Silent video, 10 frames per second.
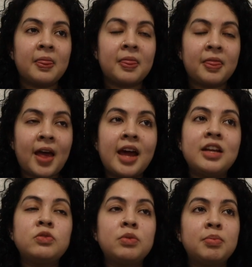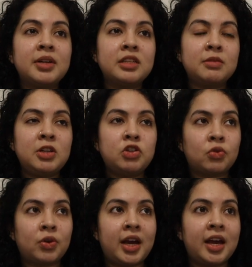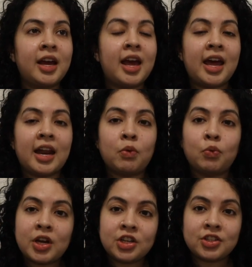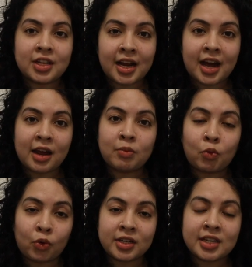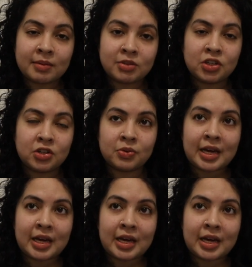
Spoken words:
That is what brings me joy, and I wish that I had more time to do